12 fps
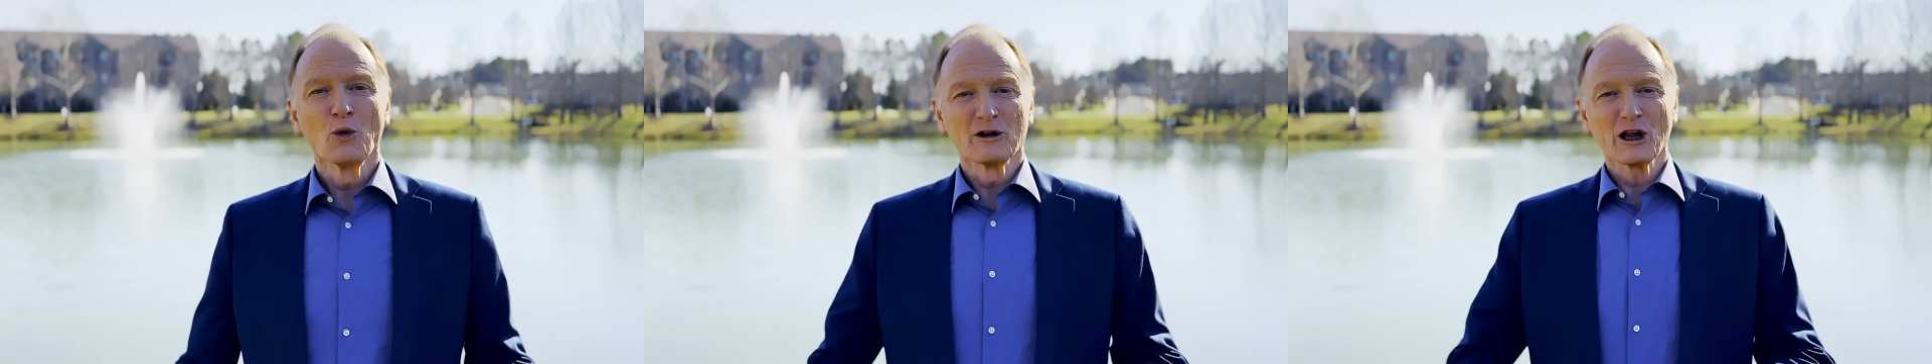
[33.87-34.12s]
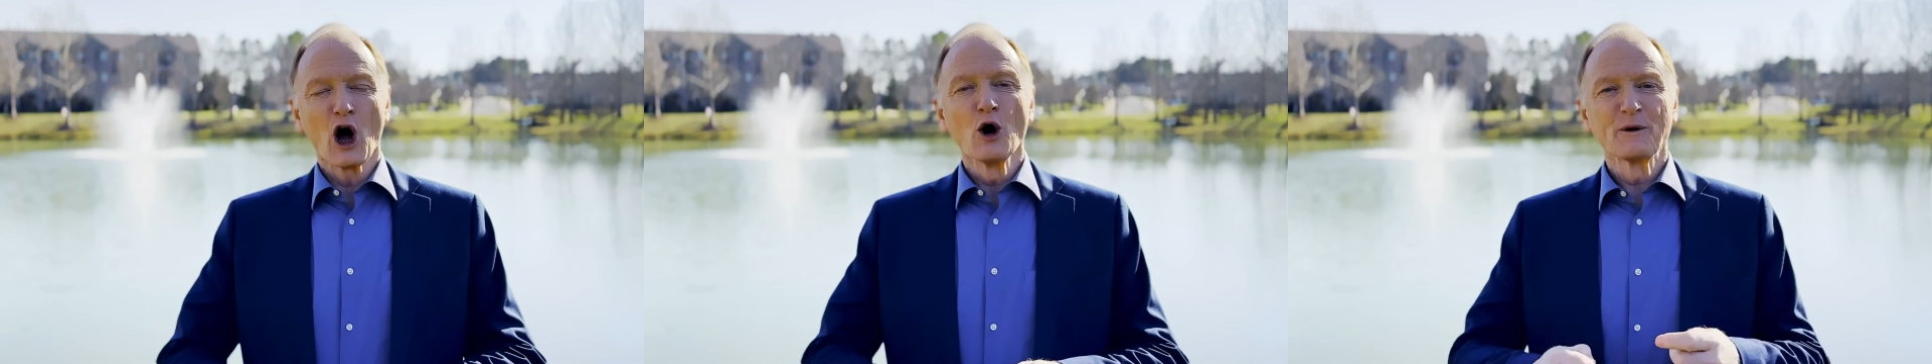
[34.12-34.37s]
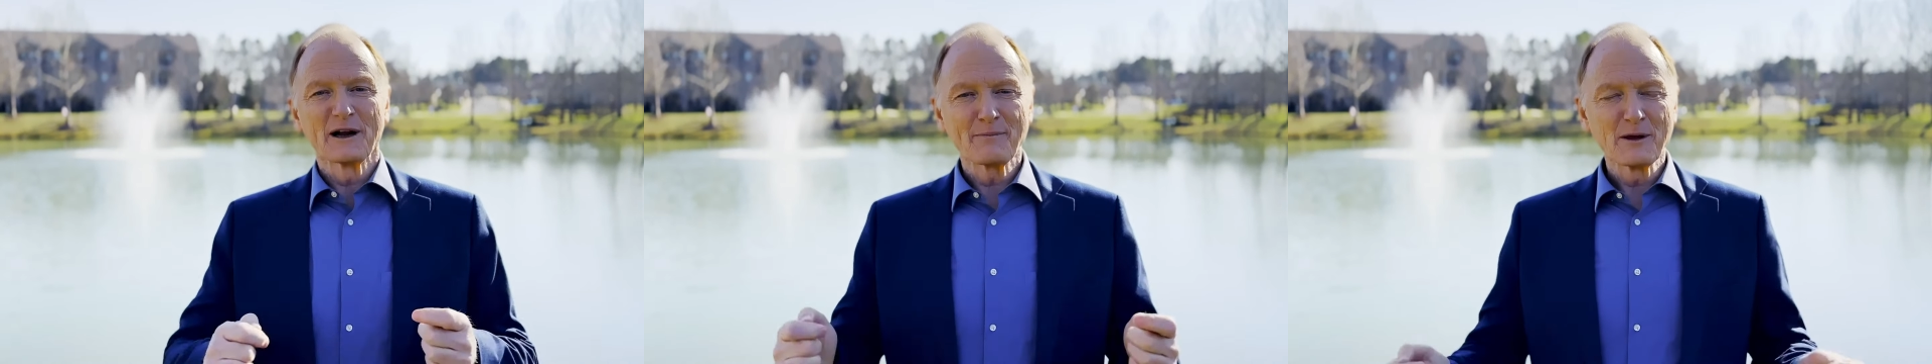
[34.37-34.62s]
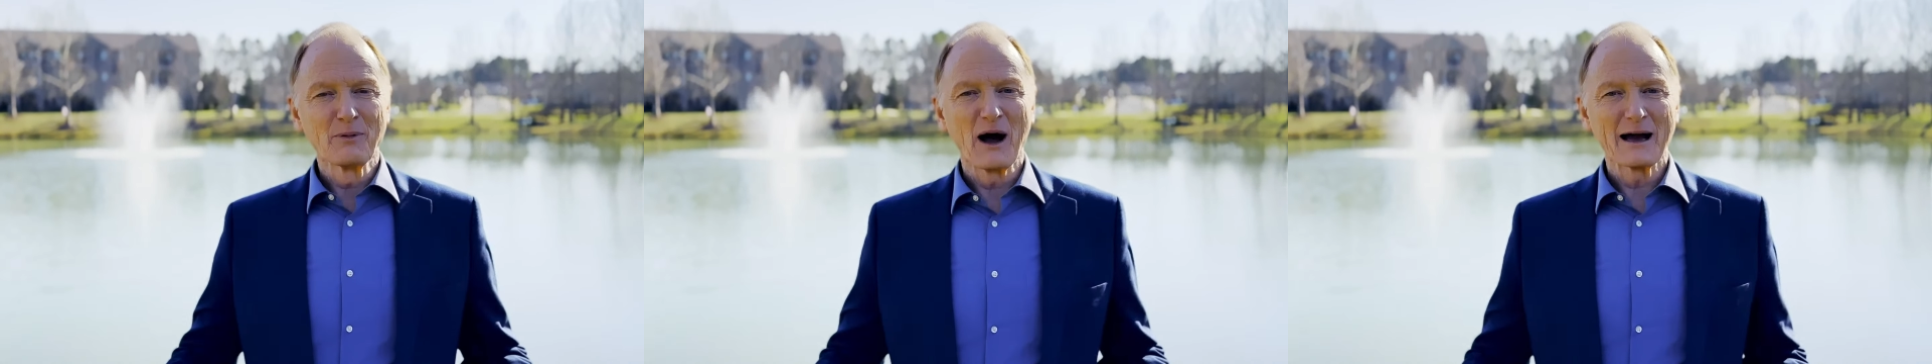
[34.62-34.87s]
We'll open
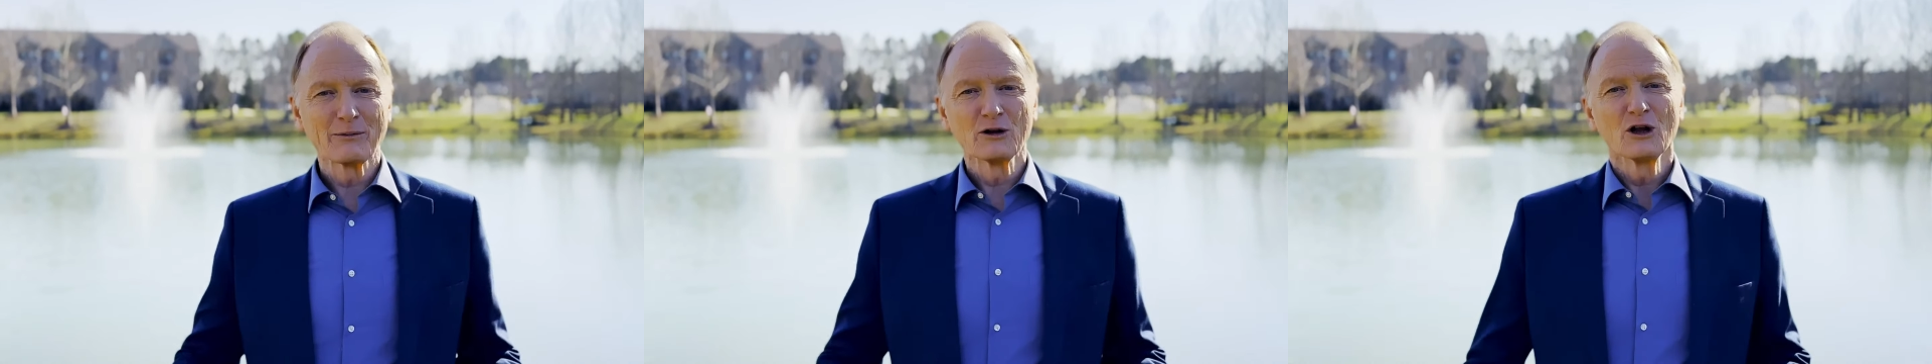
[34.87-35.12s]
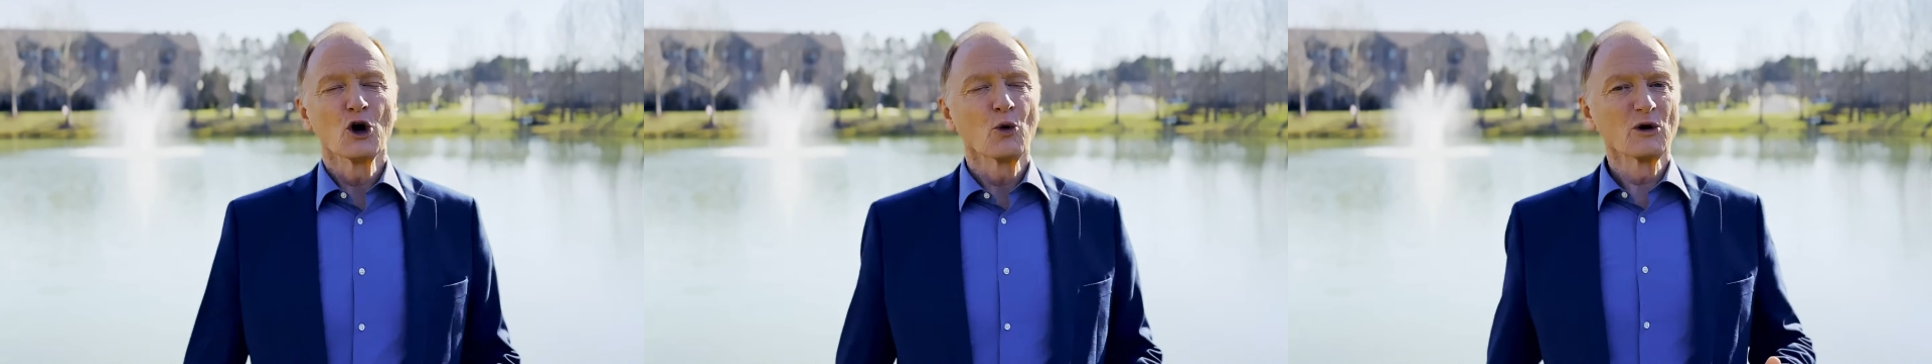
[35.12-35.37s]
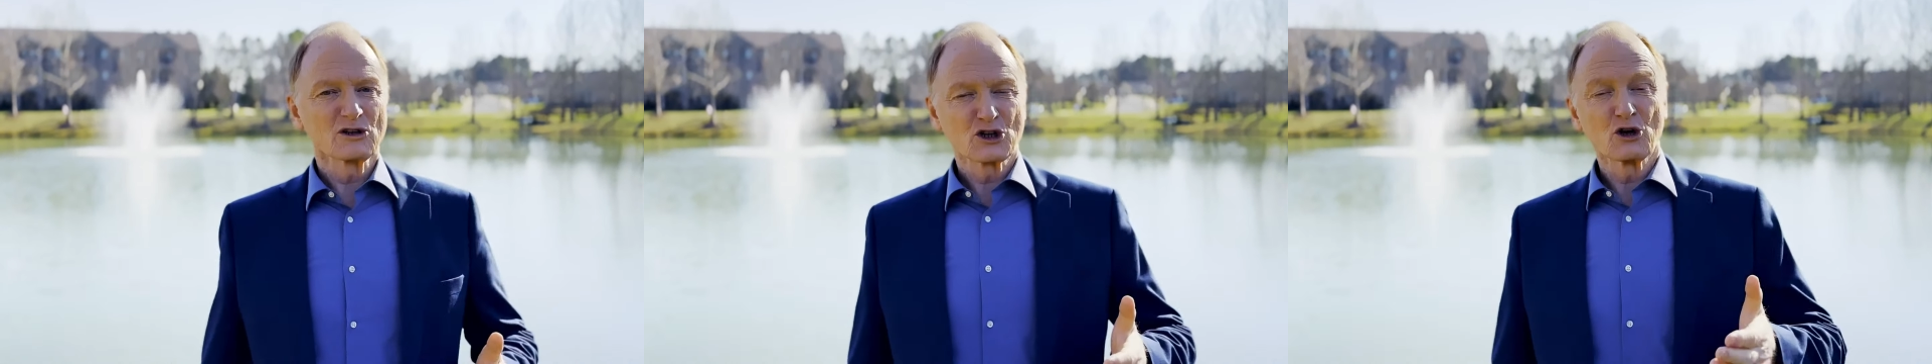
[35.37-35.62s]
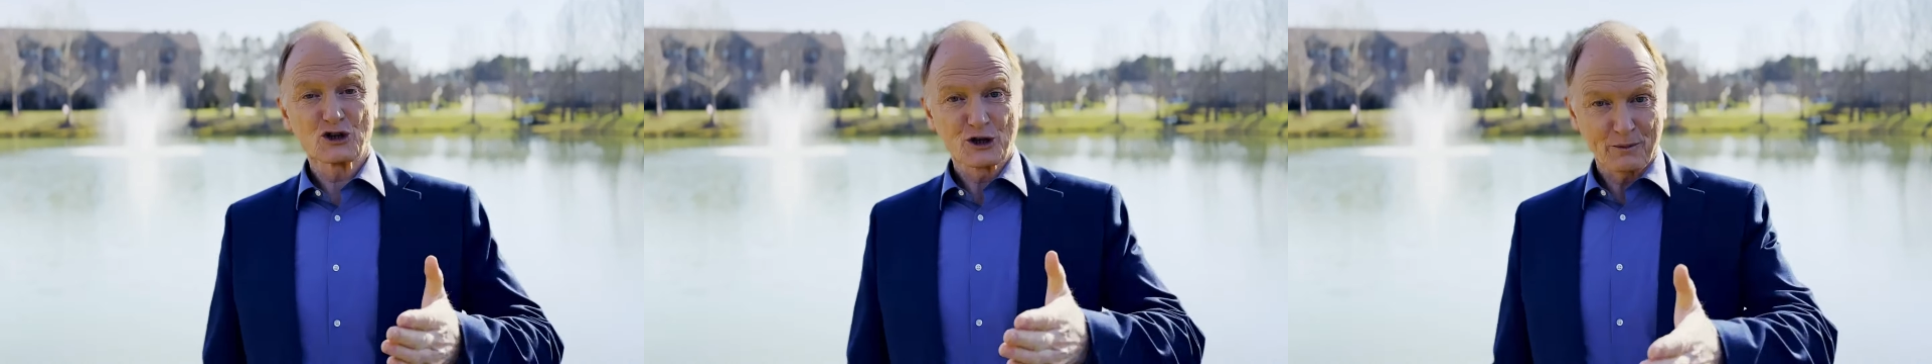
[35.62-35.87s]
up the Bible, we'll
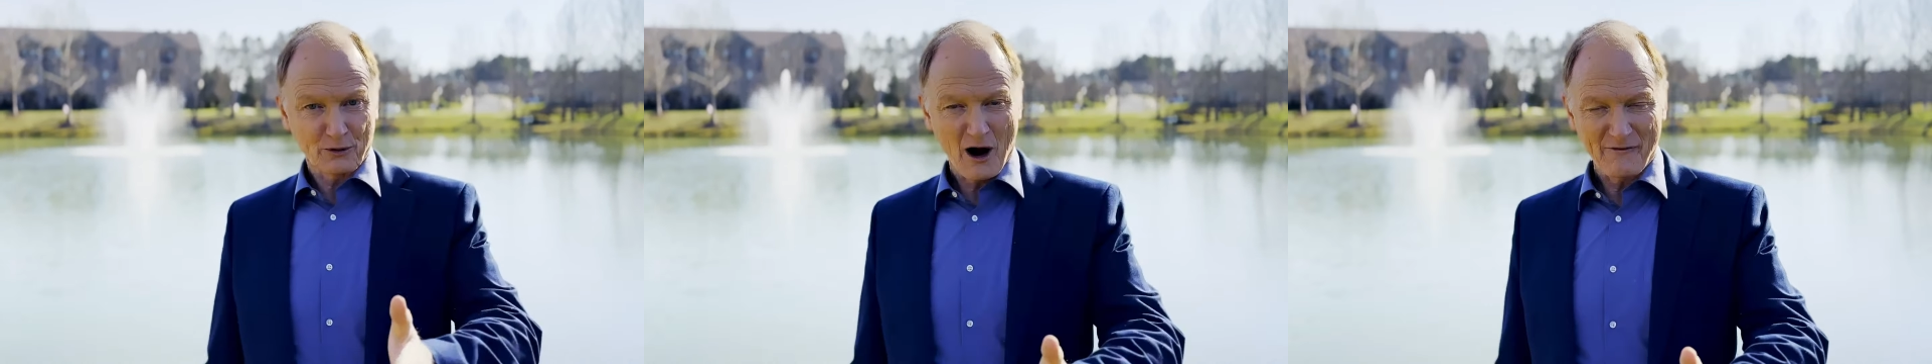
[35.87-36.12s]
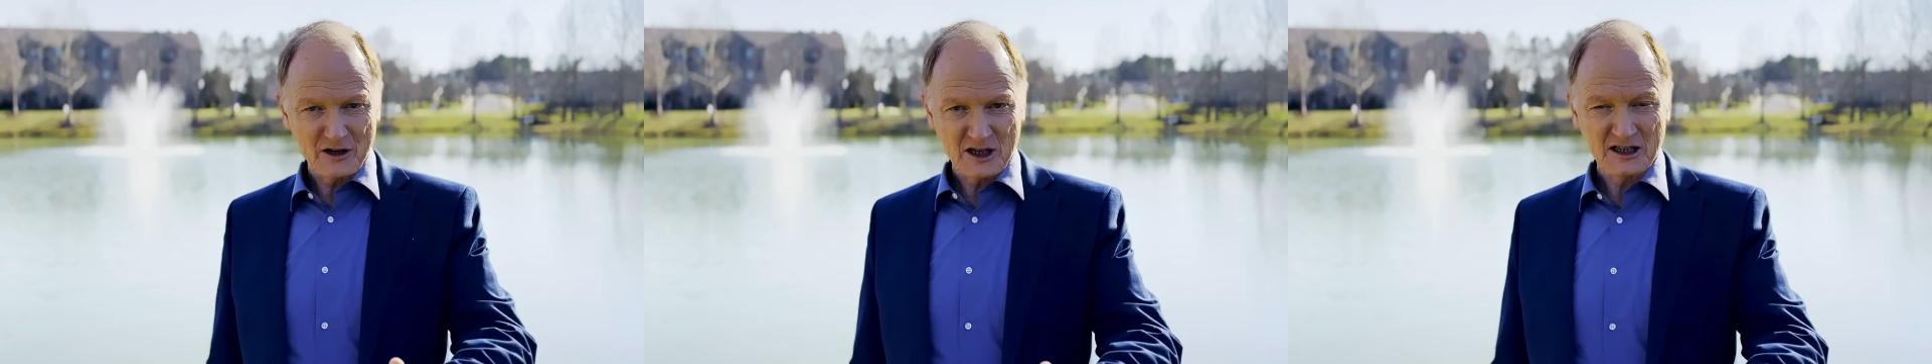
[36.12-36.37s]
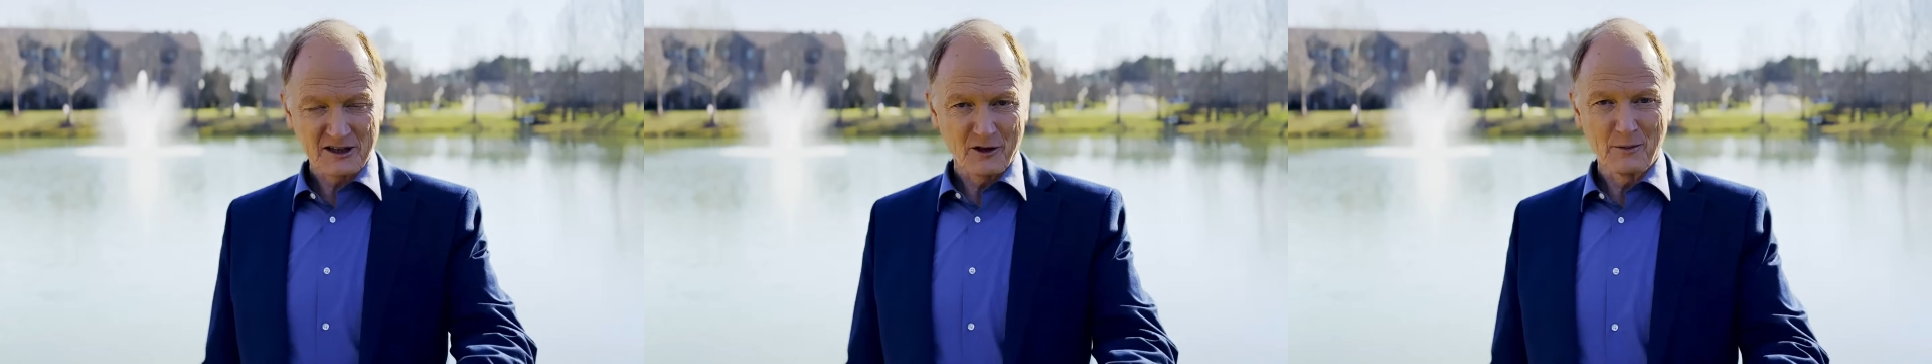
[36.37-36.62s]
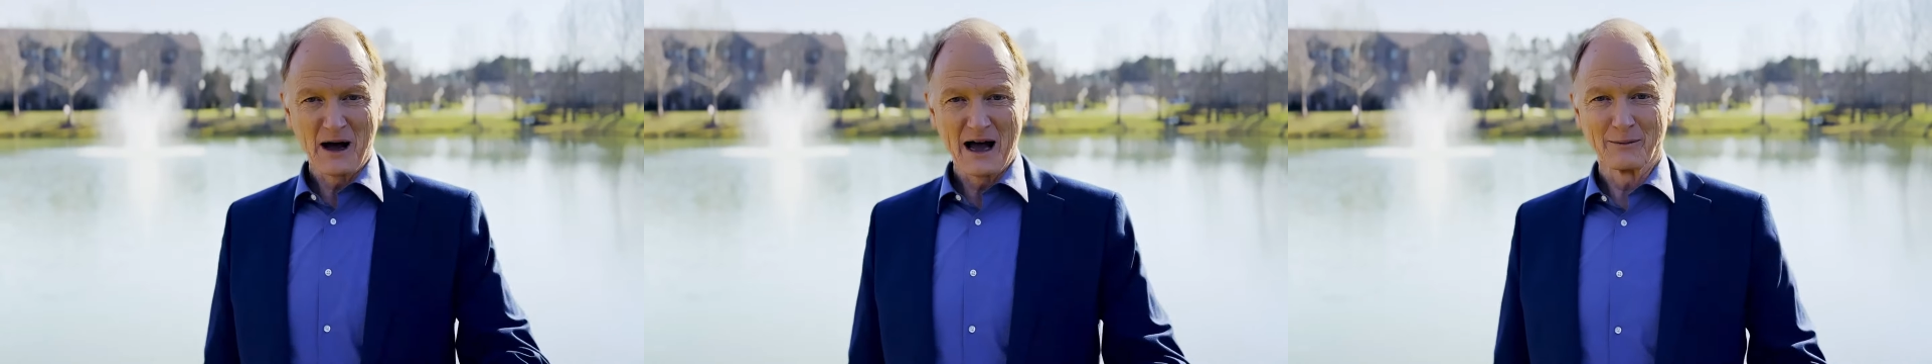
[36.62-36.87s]
search the prophecies
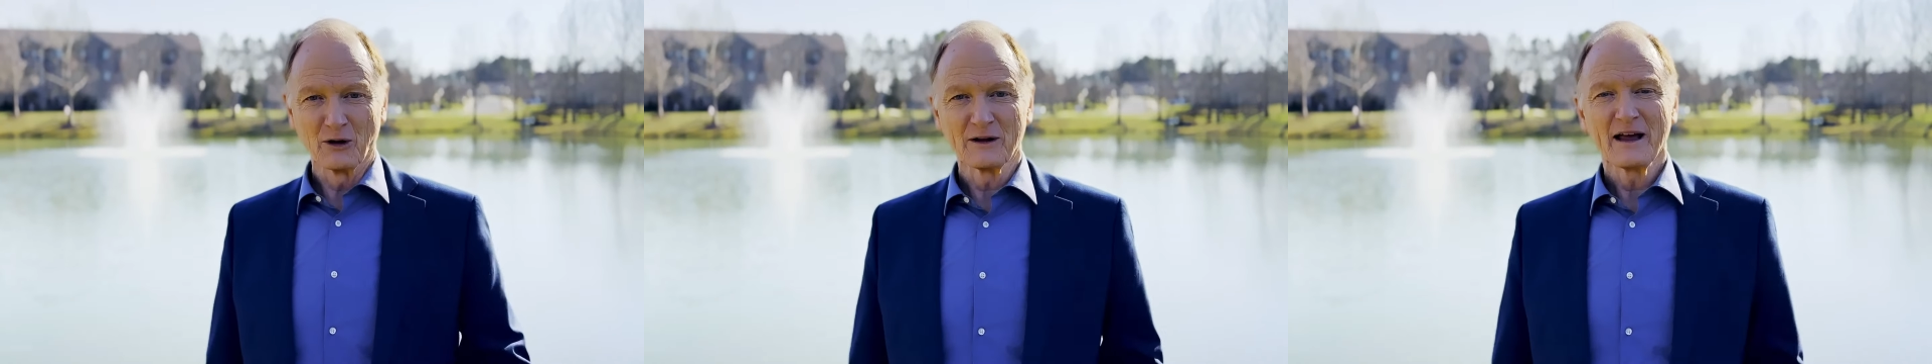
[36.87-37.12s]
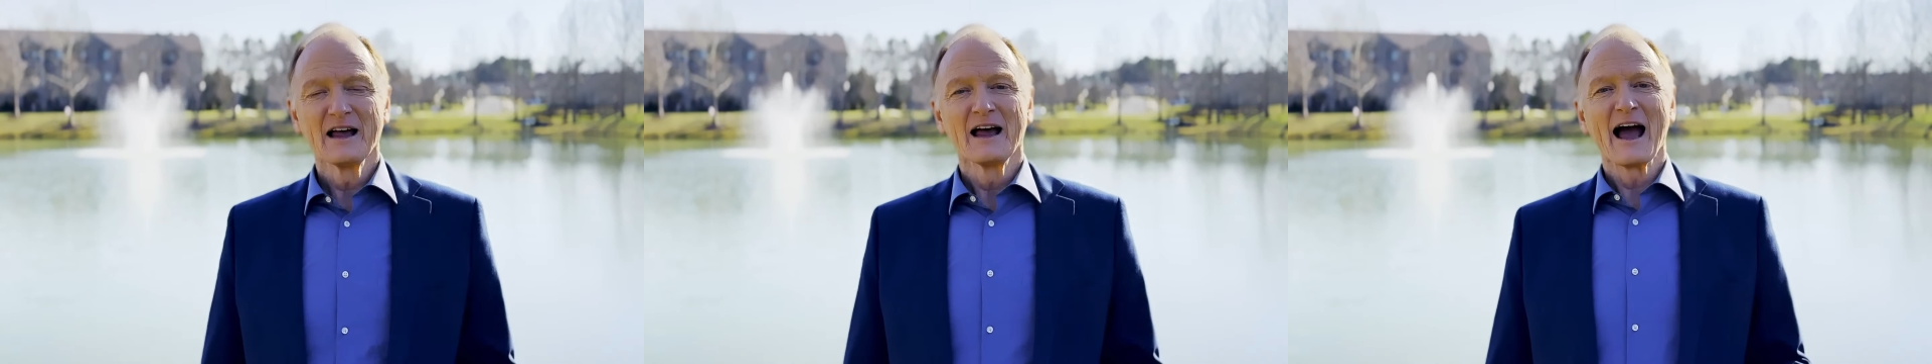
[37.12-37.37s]
of the Bible,